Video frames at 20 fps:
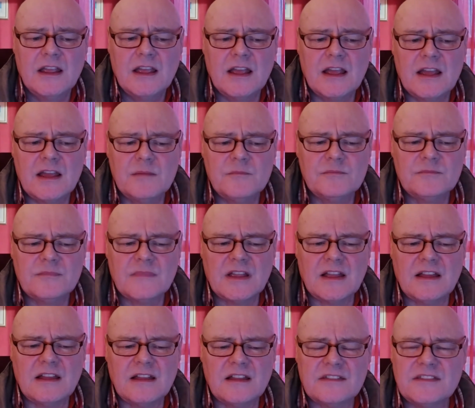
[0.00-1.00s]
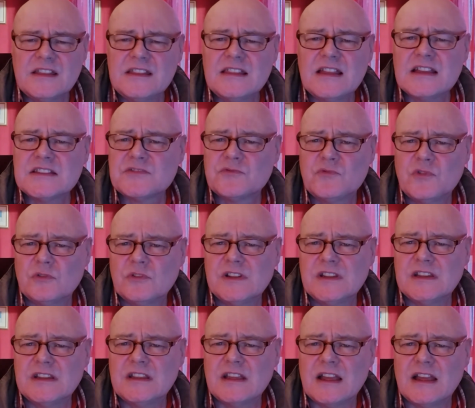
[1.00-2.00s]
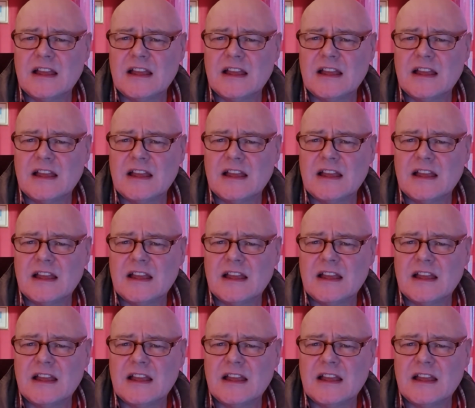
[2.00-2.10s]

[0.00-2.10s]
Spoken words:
I think that's really